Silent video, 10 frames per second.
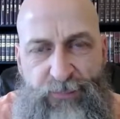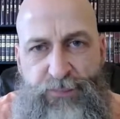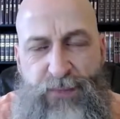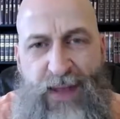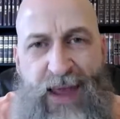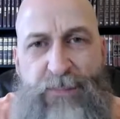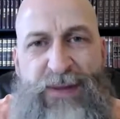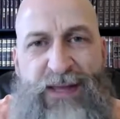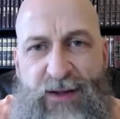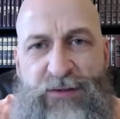And
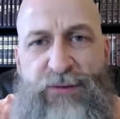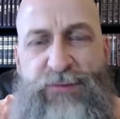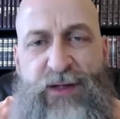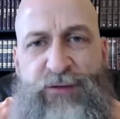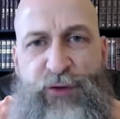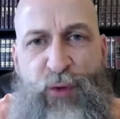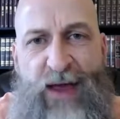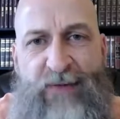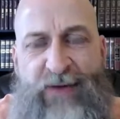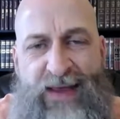because of this, you have a
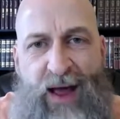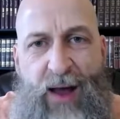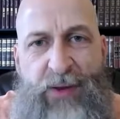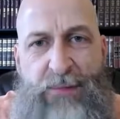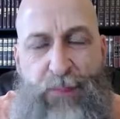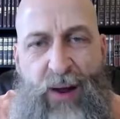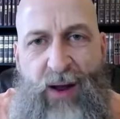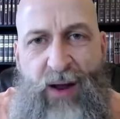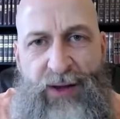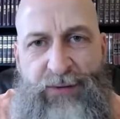common bond.